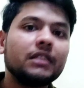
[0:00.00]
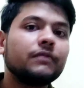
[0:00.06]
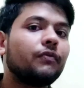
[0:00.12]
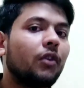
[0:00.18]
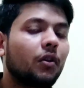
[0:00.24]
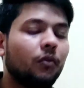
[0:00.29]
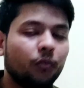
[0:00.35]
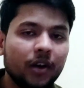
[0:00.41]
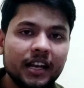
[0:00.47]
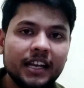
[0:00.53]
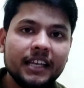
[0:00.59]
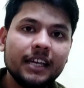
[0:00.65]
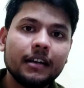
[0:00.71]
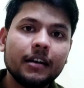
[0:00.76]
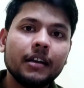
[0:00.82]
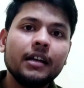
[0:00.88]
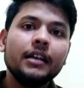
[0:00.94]
month, for 1
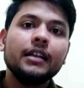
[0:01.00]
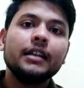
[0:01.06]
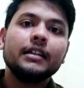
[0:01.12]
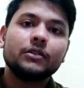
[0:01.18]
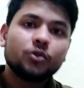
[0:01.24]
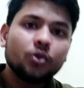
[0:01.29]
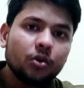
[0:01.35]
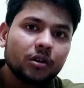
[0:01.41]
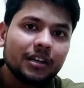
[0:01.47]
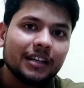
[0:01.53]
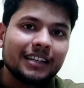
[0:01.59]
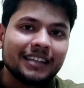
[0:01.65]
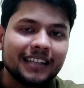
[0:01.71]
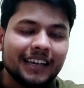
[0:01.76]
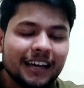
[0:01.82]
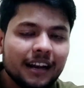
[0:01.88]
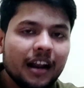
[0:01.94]
year. So
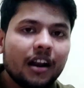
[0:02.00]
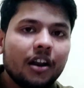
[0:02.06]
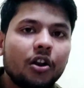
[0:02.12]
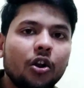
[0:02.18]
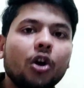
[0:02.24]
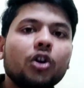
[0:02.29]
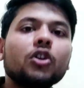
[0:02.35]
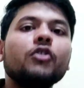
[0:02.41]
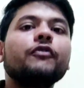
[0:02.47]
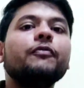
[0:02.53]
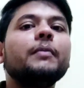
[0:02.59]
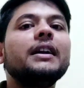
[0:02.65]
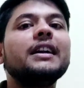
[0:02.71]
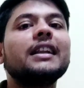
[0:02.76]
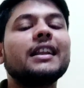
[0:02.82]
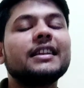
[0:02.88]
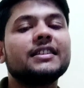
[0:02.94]
there are a lot of
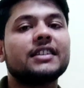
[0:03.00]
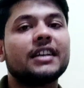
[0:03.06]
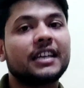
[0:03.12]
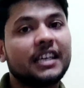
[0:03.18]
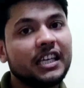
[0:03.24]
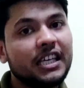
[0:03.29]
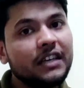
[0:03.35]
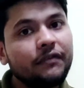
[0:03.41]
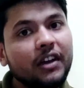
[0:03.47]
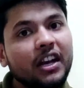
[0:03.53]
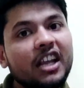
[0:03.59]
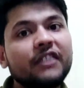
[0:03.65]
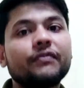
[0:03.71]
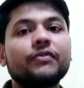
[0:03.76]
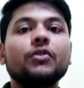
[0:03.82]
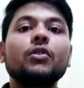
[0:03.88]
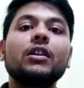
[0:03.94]
maintenance check. Even
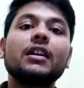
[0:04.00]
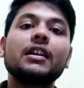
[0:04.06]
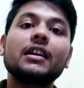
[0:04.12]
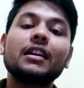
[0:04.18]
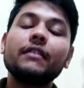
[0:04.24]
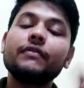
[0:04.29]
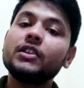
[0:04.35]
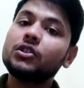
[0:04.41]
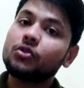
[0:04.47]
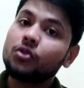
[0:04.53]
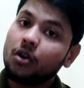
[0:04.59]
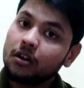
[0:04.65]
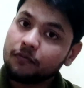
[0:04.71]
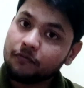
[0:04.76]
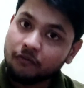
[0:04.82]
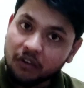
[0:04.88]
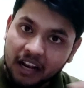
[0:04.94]
if your aircraft is
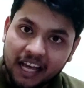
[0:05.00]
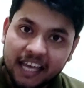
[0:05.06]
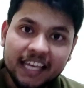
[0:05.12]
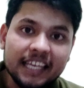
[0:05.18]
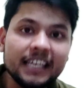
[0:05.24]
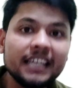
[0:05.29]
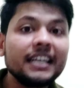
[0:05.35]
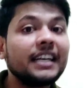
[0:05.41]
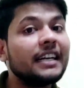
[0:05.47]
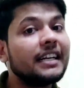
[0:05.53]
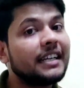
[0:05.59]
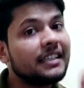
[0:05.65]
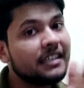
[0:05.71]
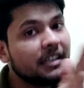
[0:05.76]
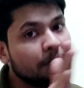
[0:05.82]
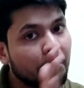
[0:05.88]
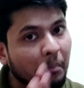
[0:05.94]
not flying, it
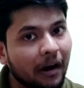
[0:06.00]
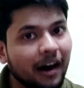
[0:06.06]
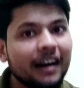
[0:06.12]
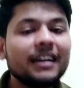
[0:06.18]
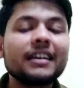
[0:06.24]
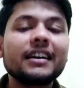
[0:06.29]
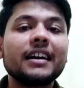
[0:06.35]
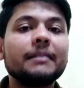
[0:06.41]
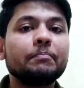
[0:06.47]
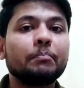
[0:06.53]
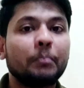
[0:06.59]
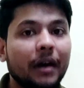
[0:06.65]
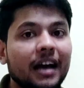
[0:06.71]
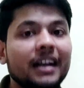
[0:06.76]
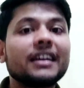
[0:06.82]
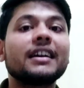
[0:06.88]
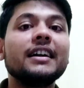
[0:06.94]
is in park
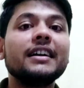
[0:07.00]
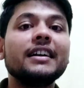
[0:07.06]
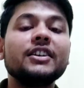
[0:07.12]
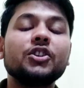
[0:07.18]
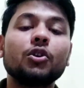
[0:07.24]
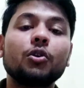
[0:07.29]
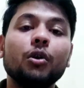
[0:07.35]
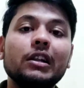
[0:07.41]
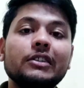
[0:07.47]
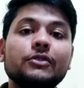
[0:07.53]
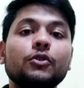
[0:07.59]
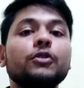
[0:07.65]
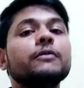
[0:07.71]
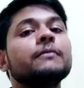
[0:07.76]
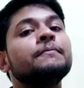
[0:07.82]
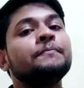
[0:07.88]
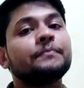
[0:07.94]
condition
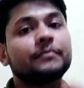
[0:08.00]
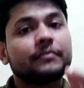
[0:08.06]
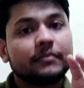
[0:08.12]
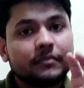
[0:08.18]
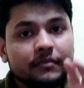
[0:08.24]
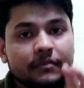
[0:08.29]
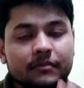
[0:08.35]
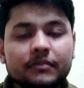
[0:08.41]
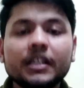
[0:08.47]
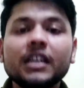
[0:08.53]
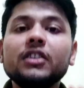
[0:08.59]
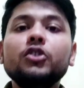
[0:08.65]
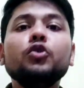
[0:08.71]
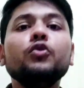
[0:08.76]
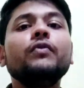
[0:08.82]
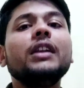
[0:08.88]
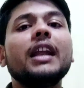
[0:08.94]
also,
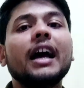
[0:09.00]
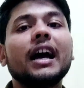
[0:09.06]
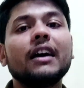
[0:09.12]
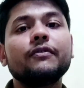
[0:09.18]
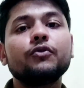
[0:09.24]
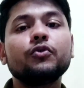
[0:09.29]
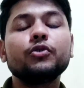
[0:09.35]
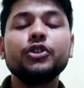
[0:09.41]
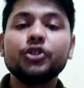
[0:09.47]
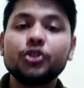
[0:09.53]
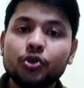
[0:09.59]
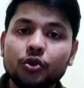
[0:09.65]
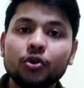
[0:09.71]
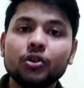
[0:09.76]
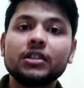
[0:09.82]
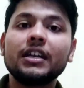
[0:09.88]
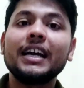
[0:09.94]
you will have to
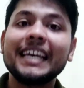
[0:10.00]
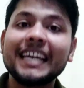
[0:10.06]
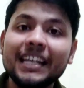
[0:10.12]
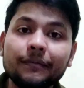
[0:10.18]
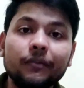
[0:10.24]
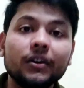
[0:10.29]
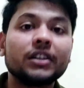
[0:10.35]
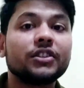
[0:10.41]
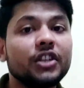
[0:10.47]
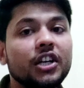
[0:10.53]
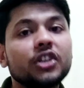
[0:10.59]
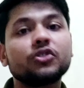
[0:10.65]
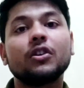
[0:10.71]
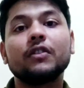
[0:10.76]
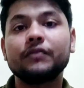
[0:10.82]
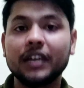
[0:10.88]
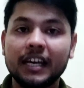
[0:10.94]
ensure the
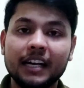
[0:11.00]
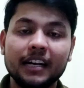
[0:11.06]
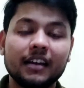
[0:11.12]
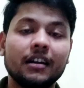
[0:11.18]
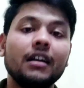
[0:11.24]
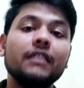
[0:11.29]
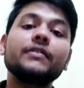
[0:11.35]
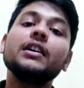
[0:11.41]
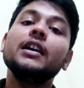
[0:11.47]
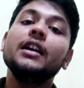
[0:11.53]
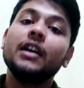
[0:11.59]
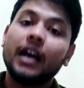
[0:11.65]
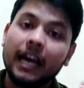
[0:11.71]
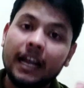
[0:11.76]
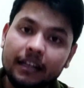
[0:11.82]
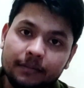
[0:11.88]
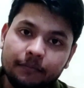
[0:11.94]
airworthiness of the aircraft.
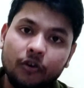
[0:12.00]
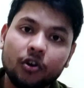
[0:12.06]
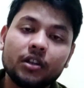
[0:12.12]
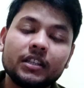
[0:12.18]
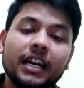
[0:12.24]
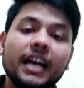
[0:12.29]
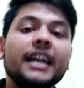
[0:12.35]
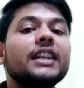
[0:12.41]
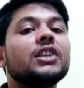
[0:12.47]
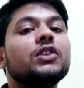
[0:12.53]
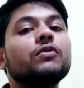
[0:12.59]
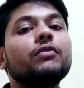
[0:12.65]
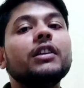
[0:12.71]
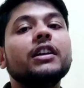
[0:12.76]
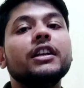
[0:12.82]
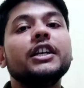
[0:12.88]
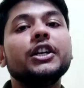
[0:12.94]
And for that, you
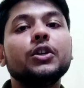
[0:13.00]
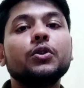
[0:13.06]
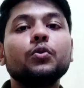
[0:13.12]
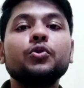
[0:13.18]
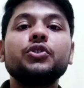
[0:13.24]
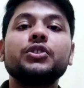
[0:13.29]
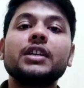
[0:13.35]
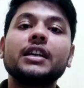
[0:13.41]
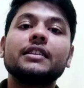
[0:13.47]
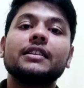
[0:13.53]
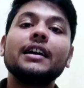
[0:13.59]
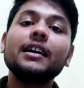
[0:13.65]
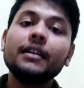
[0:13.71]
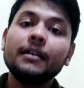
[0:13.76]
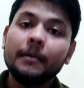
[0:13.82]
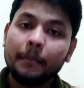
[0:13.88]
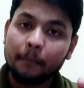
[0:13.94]
will need to check
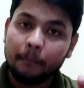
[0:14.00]
the